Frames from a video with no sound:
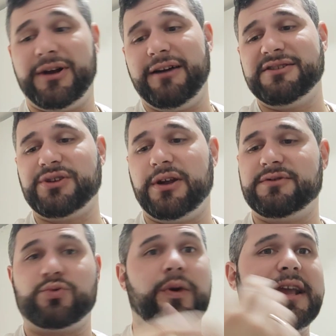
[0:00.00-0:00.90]
I always thought it
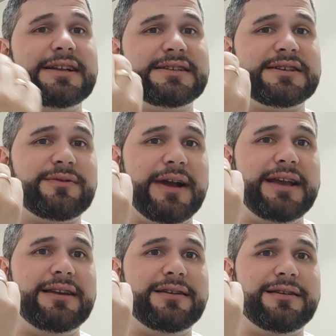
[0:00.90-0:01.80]
was weight,
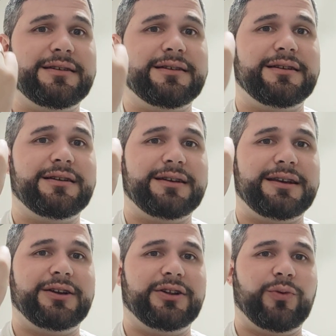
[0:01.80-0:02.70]
right?
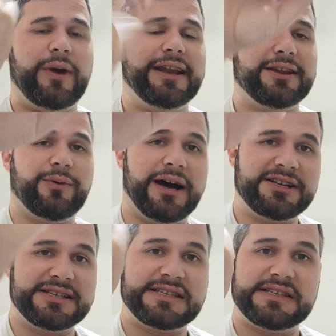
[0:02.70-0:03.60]
The weight of the
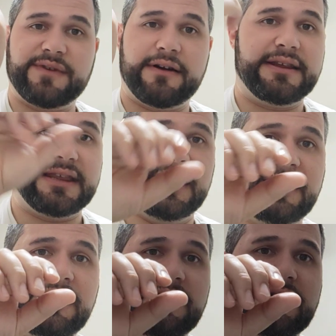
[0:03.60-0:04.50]
watches is very thin.